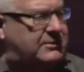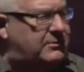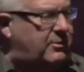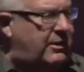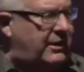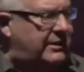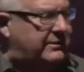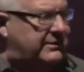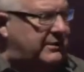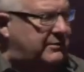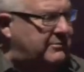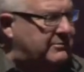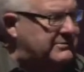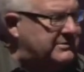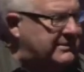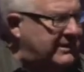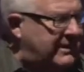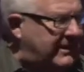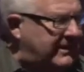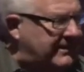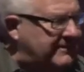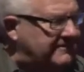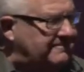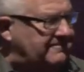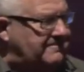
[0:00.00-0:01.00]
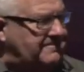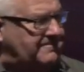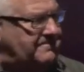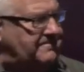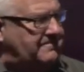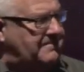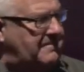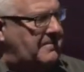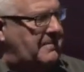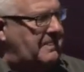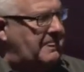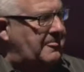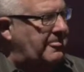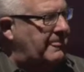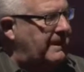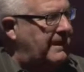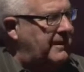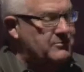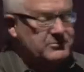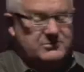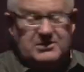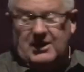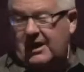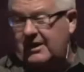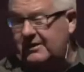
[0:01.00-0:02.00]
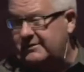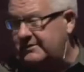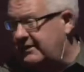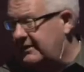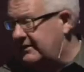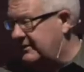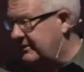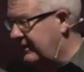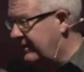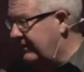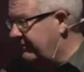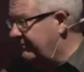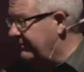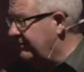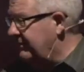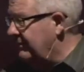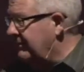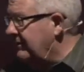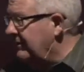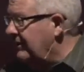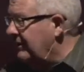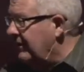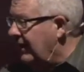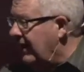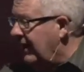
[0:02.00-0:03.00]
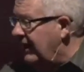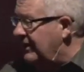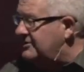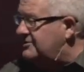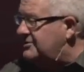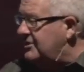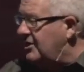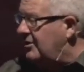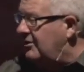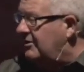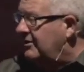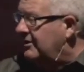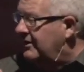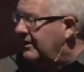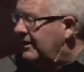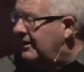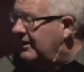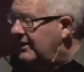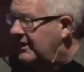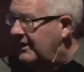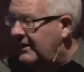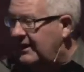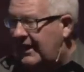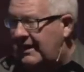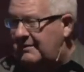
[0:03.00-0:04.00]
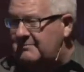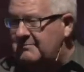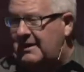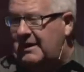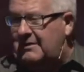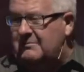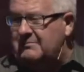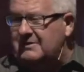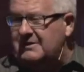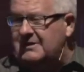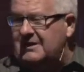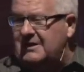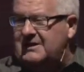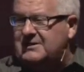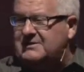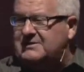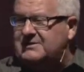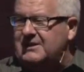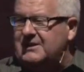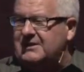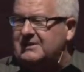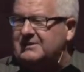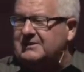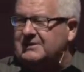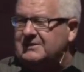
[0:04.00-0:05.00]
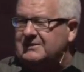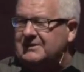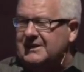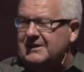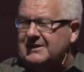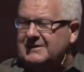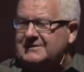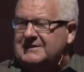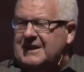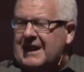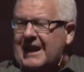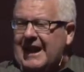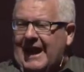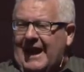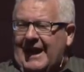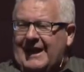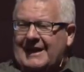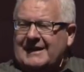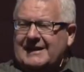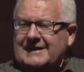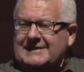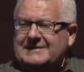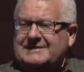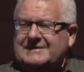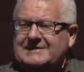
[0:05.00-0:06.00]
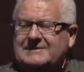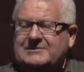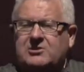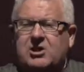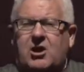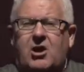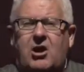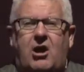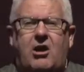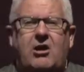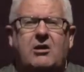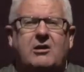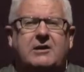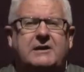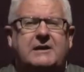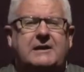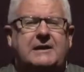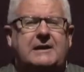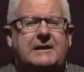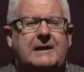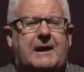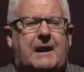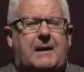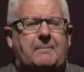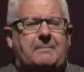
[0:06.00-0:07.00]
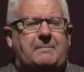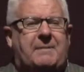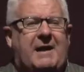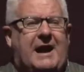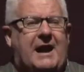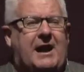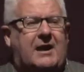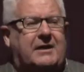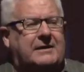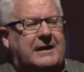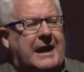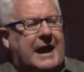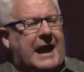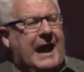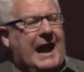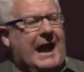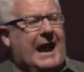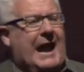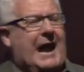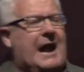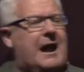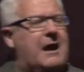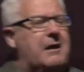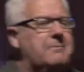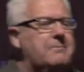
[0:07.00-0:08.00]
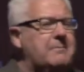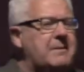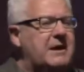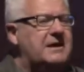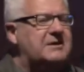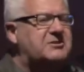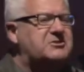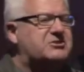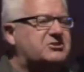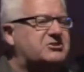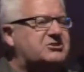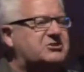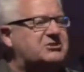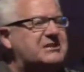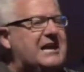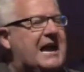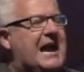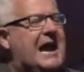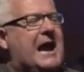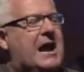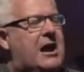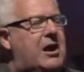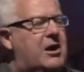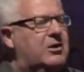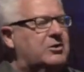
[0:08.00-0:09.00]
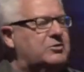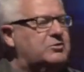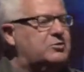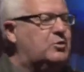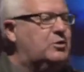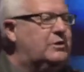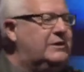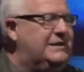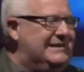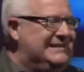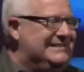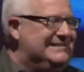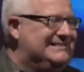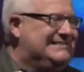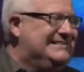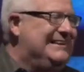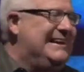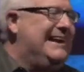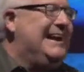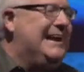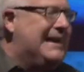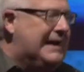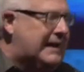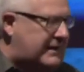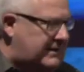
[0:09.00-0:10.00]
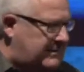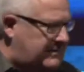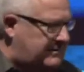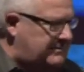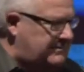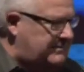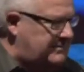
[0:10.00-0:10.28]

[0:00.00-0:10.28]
what they were saying. It was hot that day. And so I'm listening to this, and it's talking about how much sound would it take.